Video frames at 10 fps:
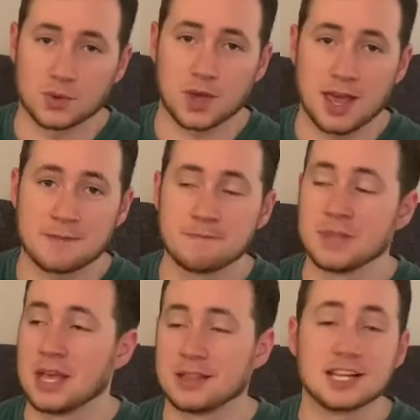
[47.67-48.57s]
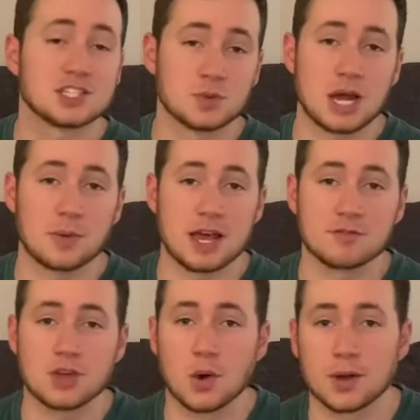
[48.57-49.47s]
okay? That's what I would have
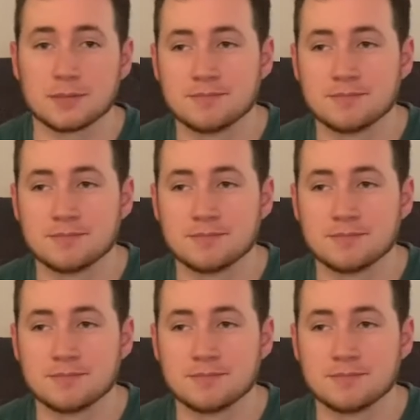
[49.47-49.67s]
going.